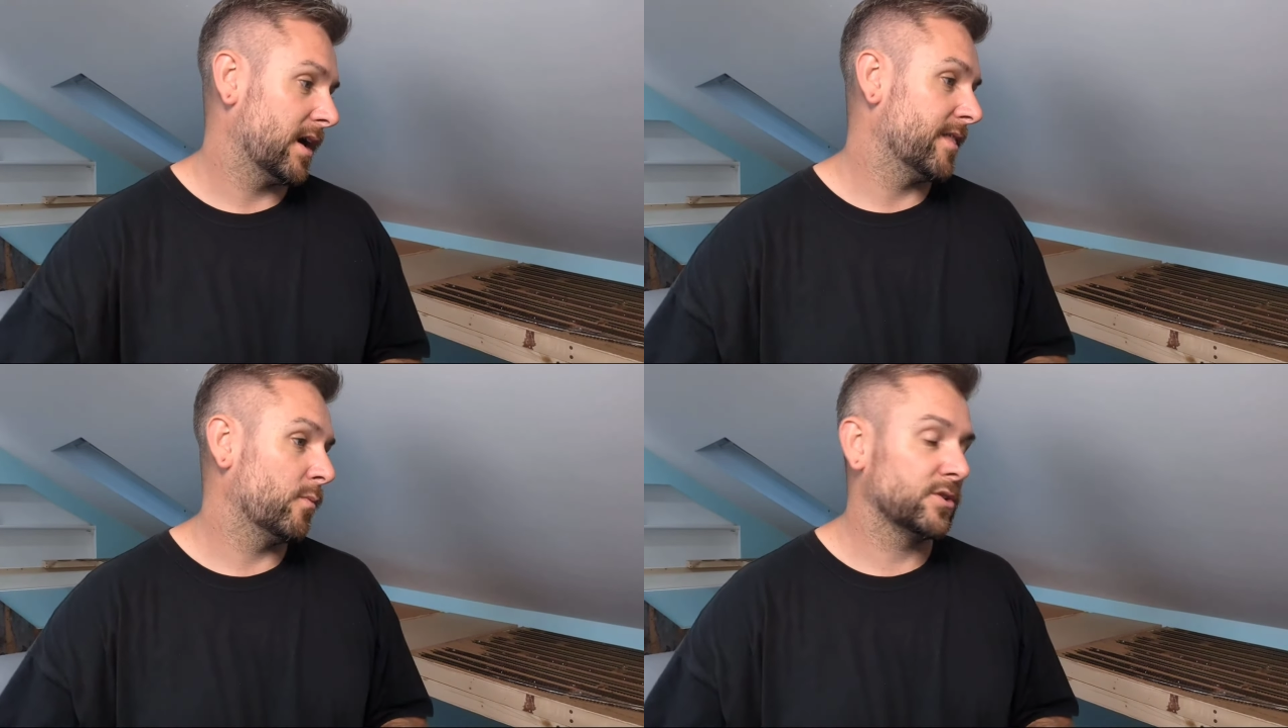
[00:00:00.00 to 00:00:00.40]

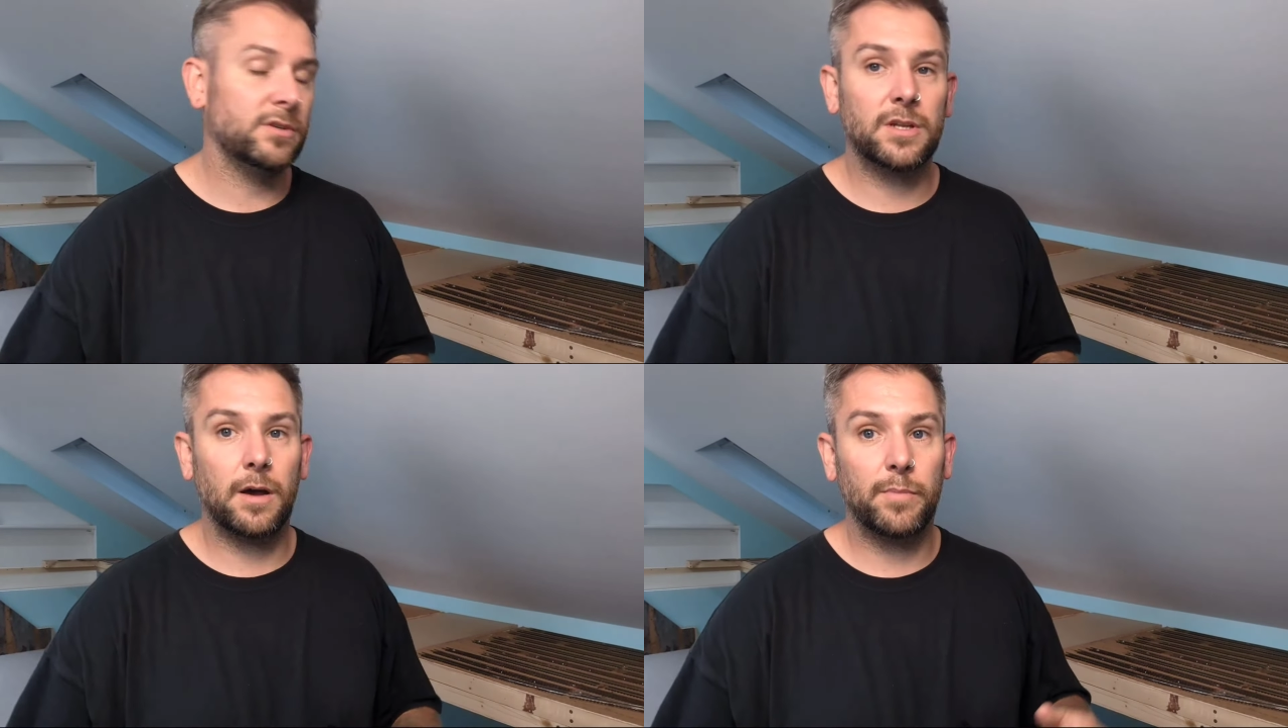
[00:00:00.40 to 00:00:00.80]
And then once
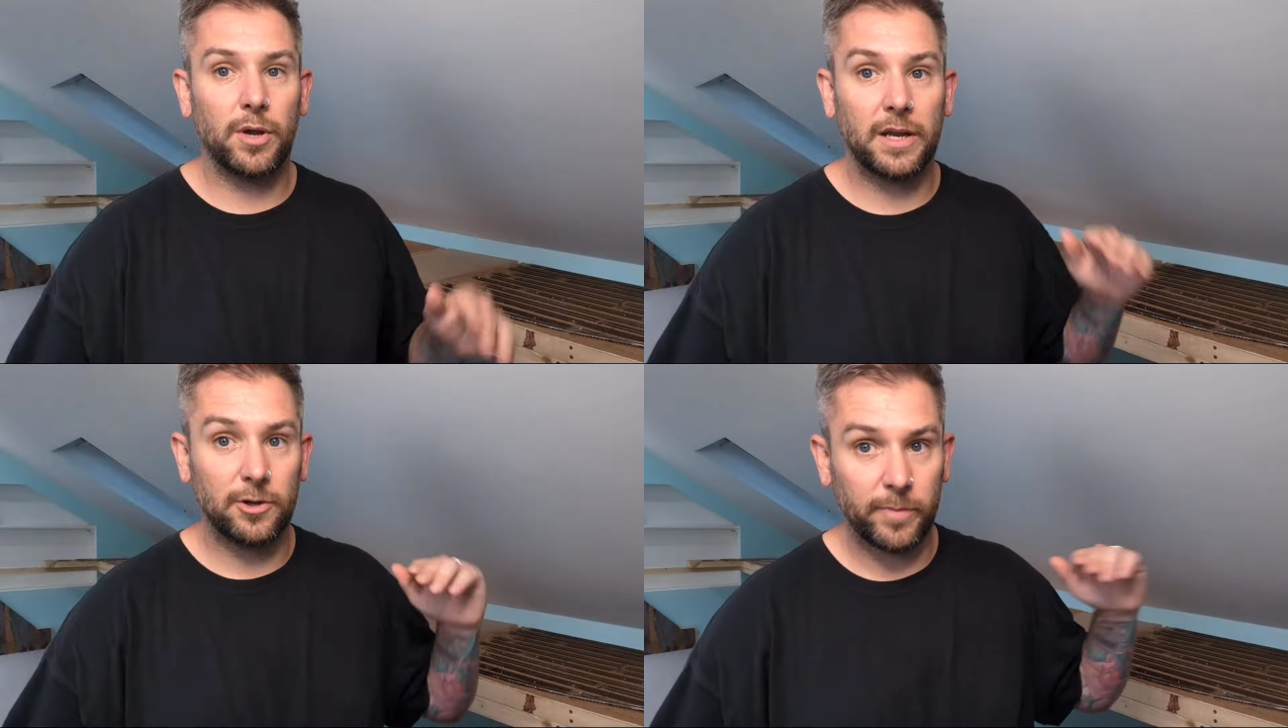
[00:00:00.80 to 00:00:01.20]
you start
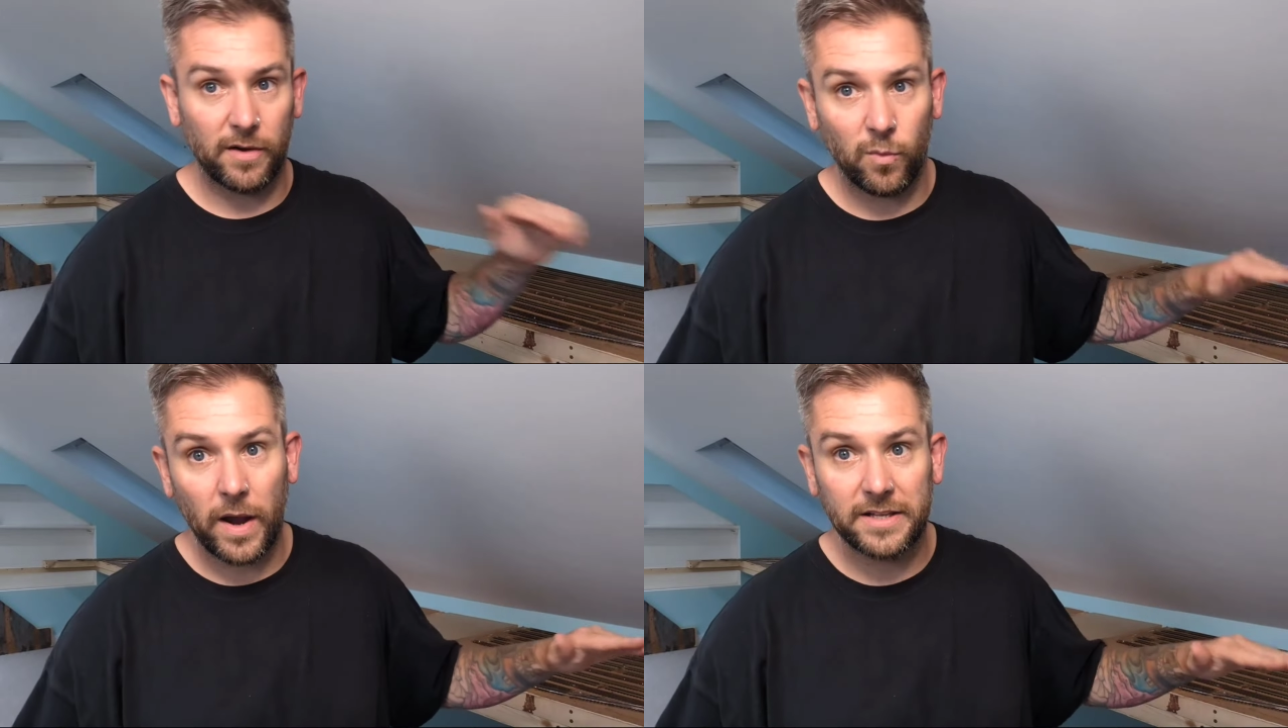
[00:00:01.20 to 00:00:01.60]
putting a little
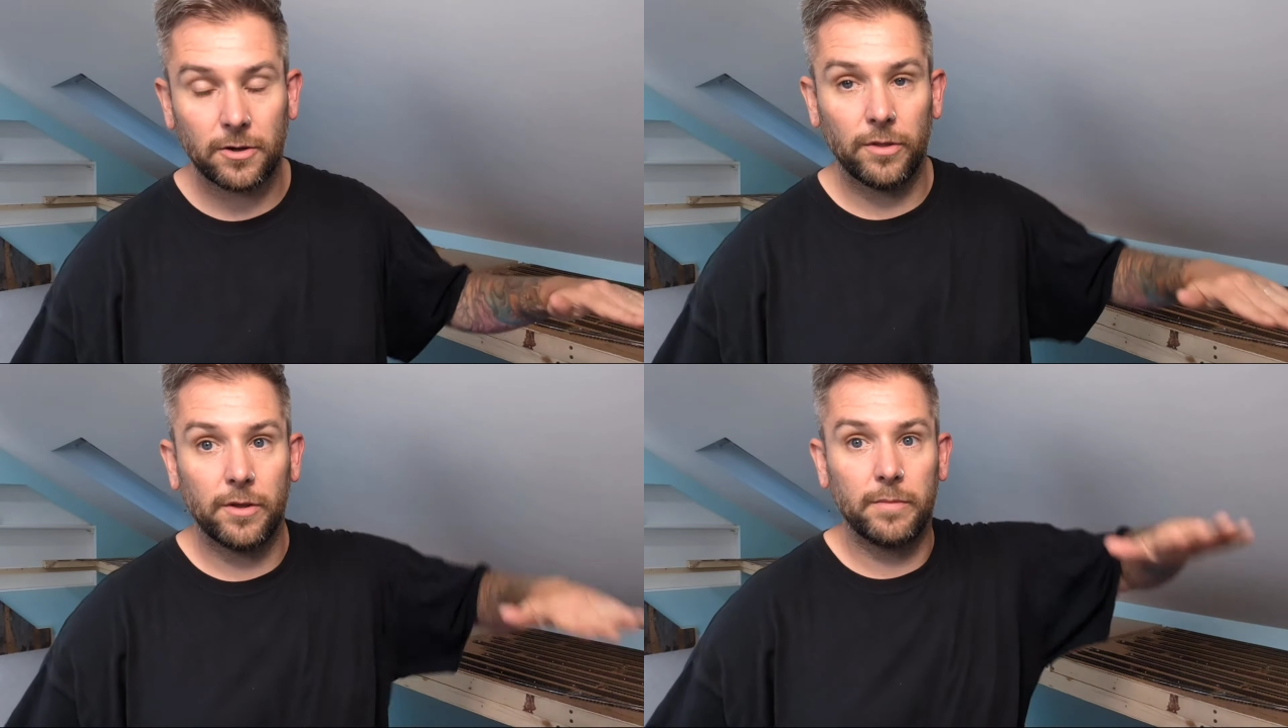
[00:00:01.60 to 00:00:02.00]
bit of
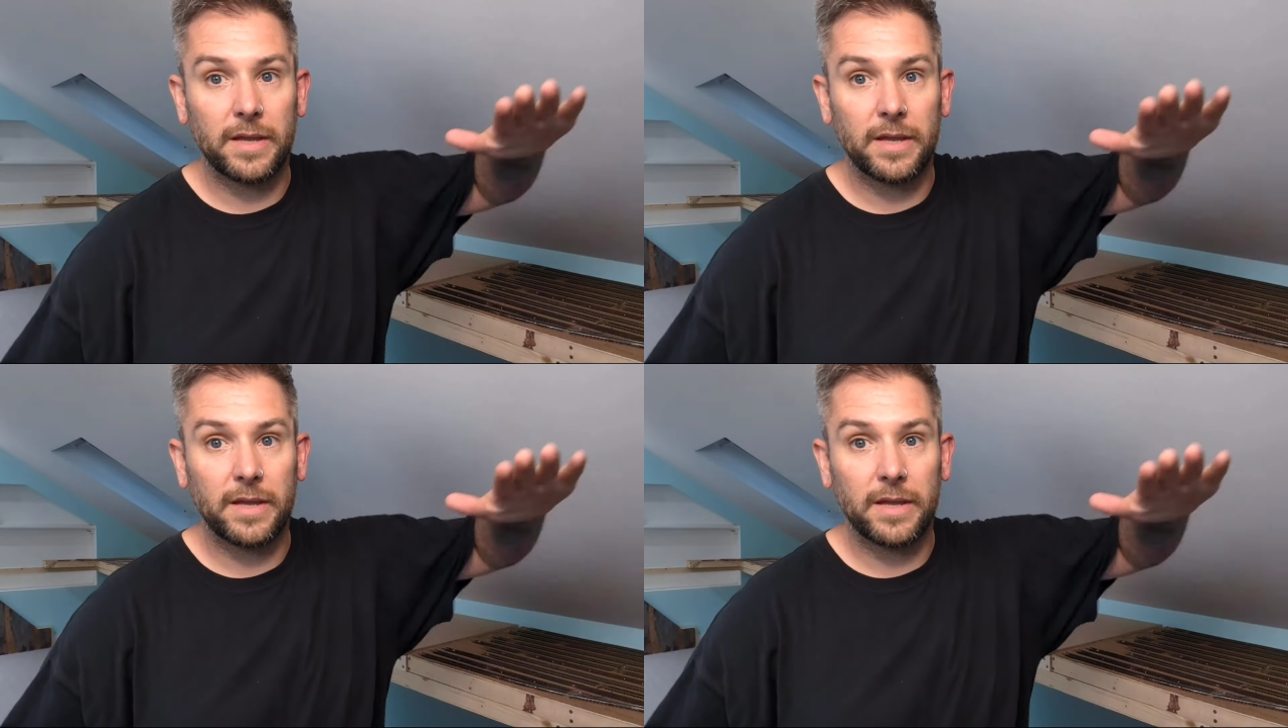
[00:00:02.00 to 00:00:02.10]
weight on them,